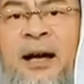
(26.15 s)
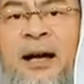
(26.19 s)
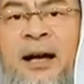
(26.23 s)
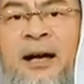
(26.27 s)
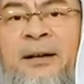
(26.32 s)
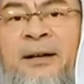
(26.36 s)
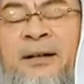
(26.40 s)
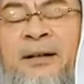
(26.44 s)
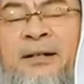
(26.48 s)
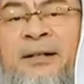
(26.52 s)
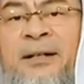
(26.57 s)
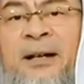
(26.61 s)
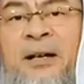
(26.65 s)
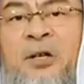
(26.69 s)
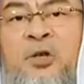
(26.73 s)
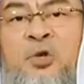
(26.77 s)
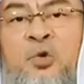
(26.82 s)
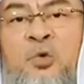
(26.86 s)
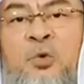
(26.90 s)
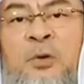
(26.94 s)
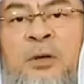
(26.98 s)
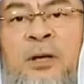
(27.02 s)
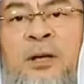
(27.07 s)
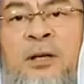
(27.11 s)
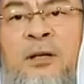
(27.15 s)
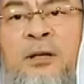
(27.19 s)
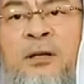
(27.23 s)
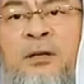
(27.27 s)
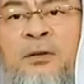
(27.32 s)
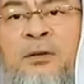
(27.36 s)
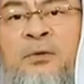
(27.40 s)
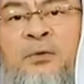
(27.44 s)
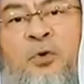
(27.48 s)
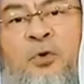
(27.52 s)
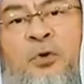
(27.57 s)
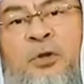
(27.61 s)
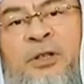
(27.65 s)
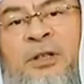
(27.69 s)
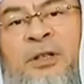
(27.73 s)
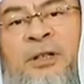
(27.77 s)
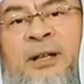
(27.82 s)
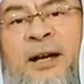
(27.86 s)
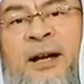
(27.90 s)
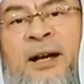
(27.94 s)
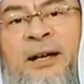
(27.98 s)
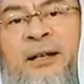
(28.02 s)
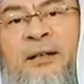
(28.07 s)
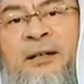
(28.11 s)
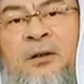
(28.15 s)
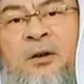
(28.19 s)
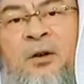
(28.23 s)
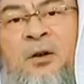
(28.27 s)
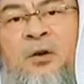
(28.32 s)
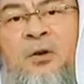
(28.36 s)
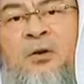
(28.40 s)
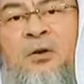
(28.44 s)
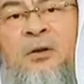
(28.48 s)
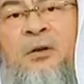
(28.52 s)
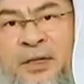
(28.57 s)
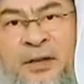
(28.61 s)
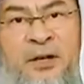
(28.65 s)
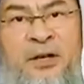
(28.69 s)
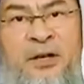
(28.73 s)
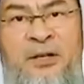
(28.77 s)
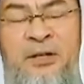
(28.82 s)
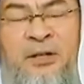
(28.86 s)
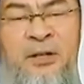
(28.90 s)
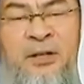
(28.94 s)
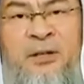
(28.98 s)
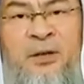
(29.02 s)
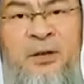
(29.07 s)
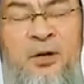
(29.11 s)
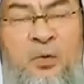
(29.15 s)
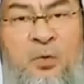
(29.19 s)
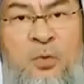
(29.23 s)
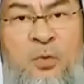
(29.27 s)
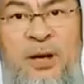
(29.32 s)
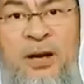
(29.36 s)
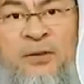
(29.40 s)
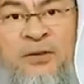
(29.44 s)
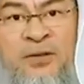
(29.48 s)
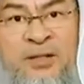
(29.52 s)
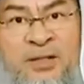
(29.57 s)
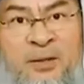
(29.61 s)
I recite Surah 49 or 30 or whatever,